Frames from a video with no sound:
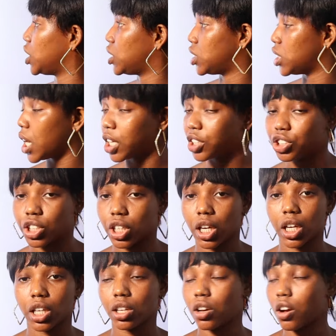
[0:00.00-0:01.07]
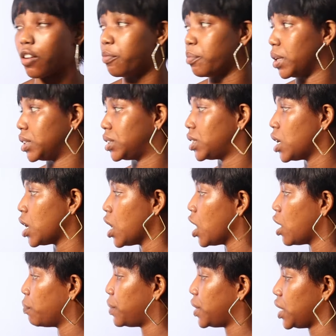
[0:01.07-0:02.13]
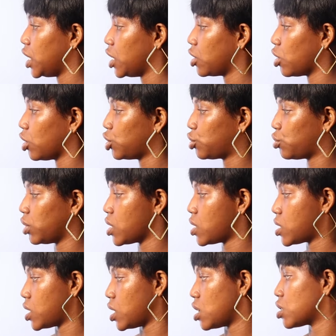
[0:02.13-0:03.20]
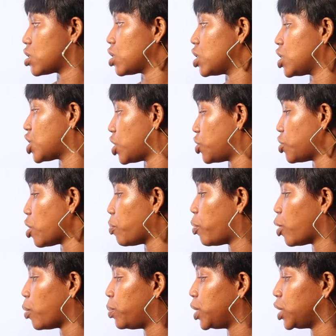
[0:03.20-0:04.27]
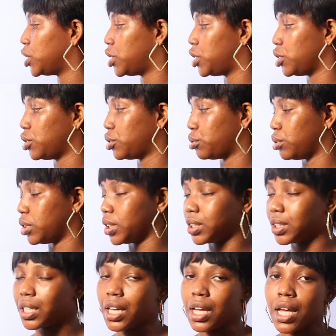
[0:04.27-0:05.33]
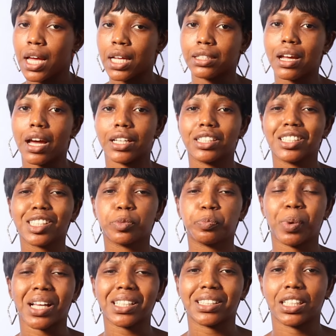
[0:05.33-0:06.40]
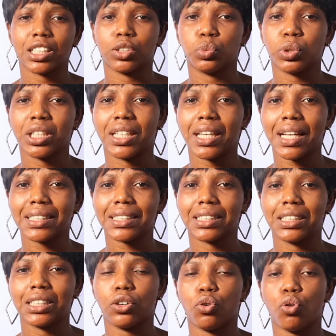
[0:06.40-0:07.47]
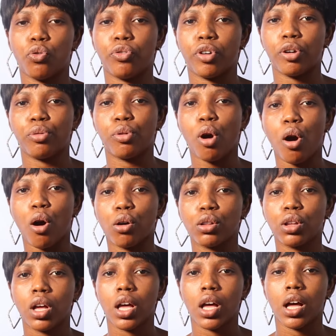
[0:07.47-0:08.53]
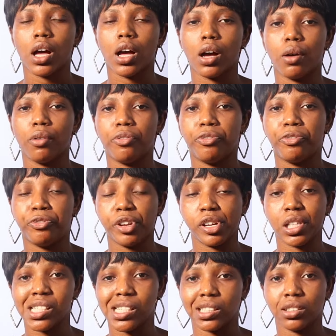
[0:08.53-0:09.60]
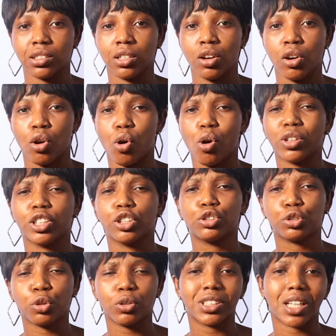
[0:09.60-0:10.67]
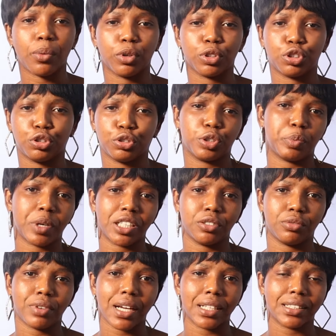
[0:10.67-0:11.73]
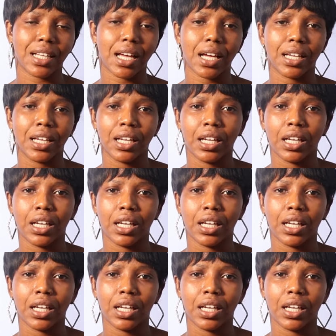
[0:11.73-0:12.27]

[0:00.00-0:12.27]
is dash A. Government, B. Industry, C. The general public, D. Students. Now in this passage, we get the overall uh, feeling or the tone that was used by the writer